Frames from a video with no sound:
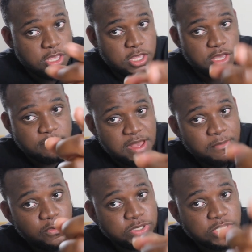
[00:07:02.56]
Your
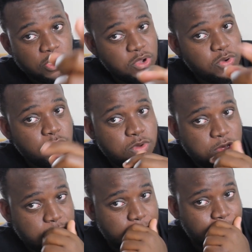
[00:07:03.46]
mama was a hoe.
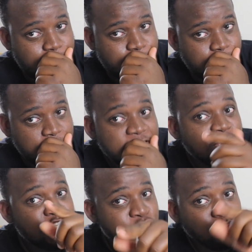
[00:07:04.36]

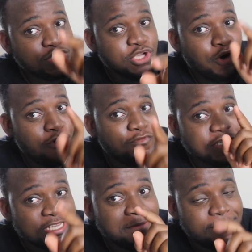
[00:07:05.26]
She was a hoe for
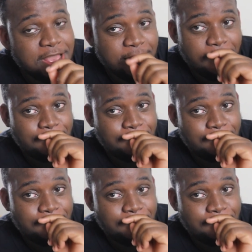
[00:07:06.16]
somebody.